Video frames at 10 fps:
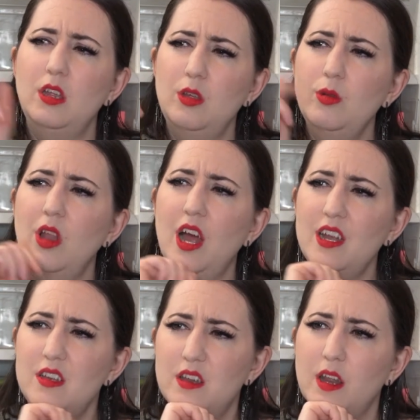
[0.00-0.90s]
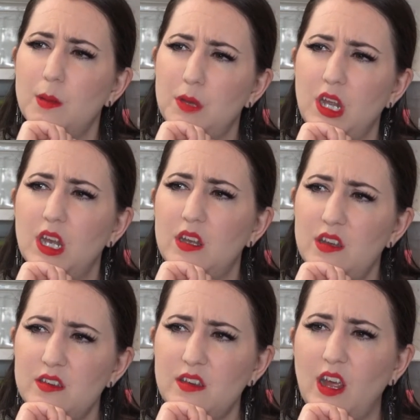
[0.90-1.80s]
You lied to them to get a
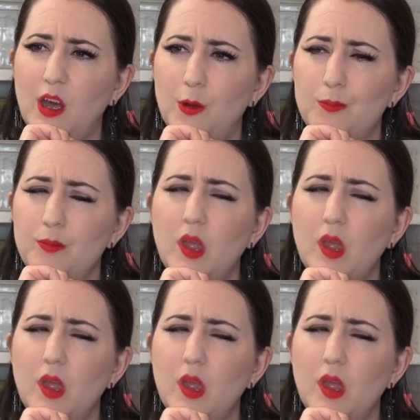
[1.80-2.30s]
discount.